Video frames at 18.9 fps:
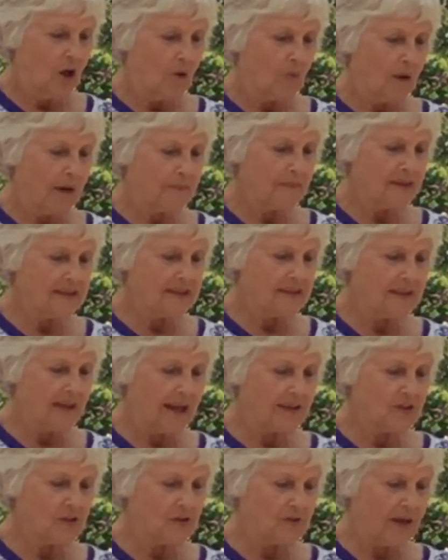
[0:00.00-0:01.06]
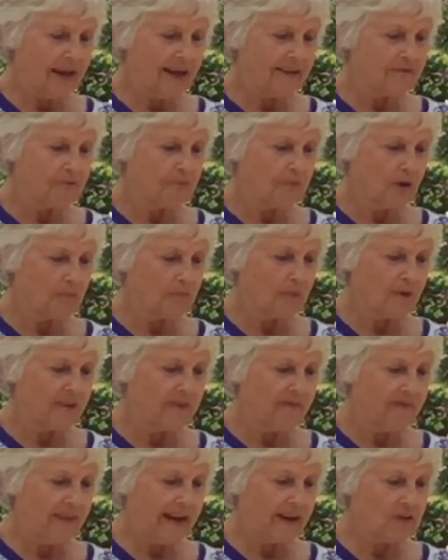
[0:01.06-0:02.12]
One must not strive for
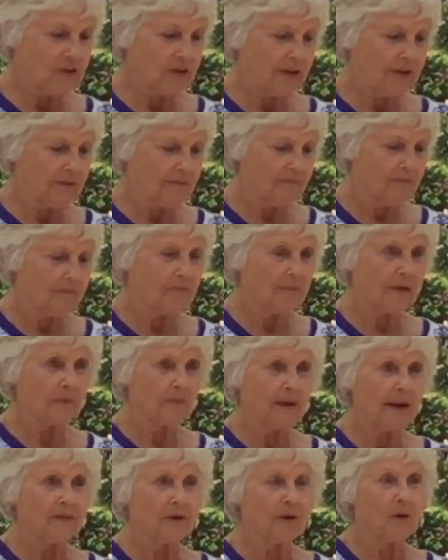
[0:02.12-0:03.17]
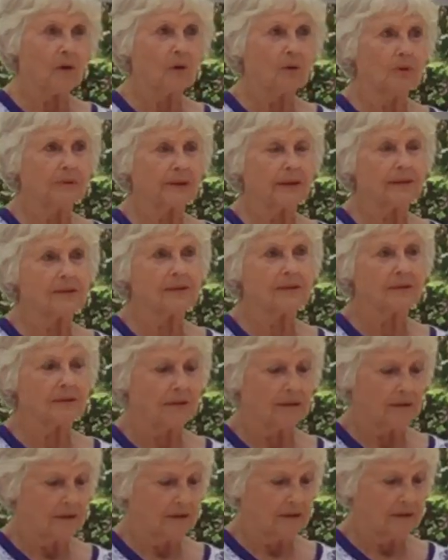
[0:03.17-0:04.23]
perfection, but rather wholeness
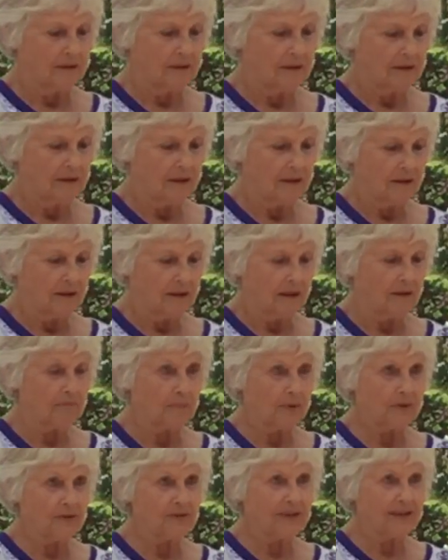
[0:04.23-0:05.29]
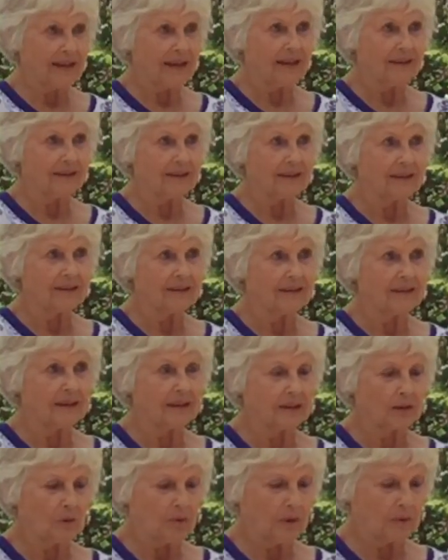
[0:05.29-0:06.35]
of personality,
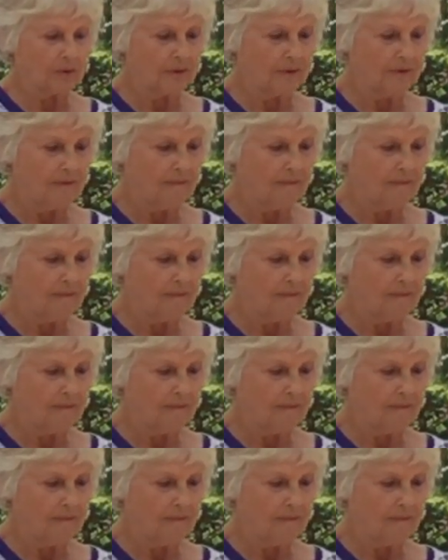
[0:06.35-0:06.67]
unquote.